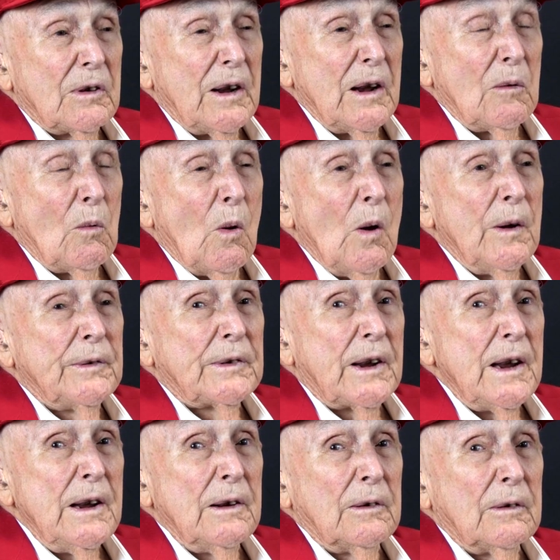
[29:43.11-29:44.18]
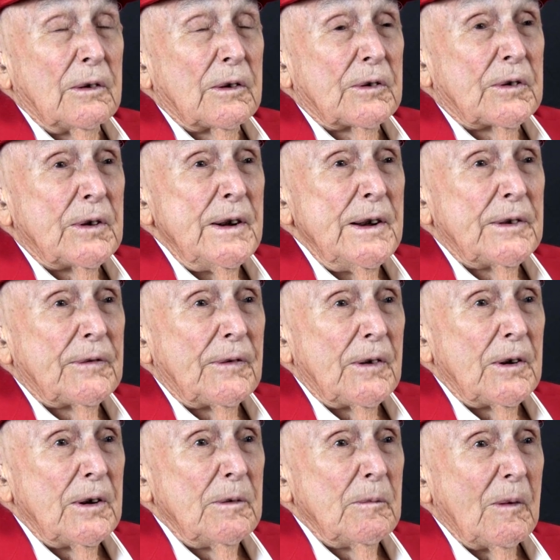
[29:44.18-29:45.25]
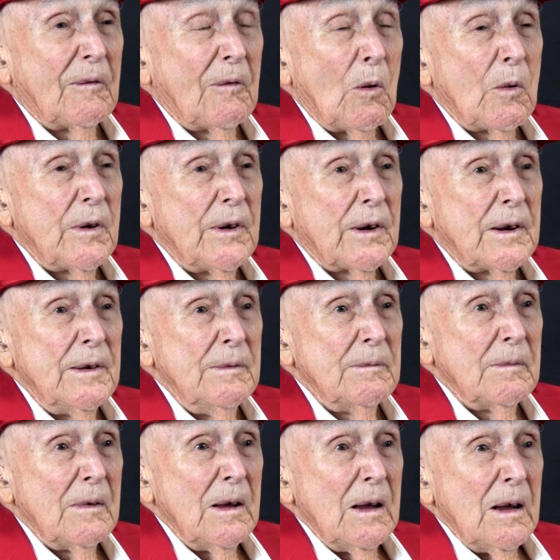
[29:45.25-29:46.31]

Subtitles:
get one killed or transferred before you can